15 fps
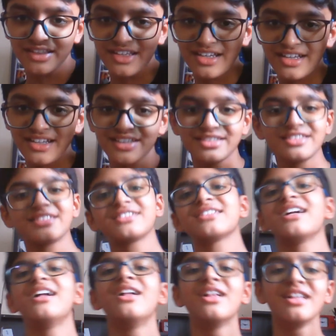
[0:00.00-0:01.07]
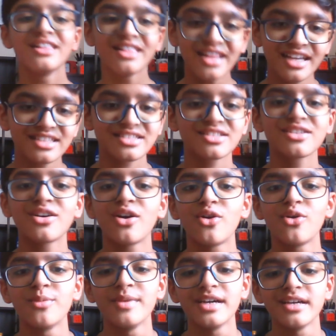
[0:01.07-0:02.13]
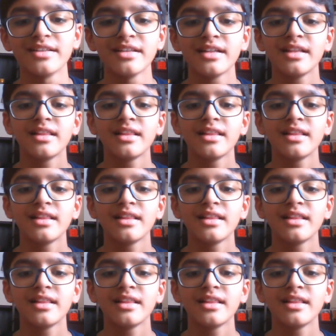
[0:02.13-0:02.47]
this. Let's go, man.